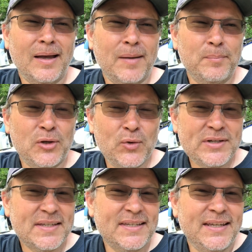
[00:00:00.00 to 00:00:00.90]
I'm curious
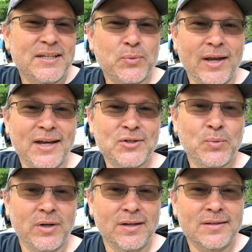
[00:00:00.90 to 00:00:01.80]
to see his reaction
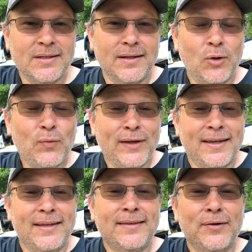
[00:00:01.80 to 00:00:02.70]
when he does see it. Hopefully I
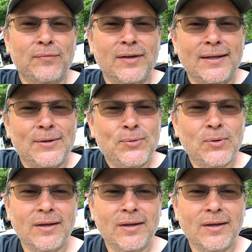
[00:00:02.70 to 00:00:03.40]
can get that on video.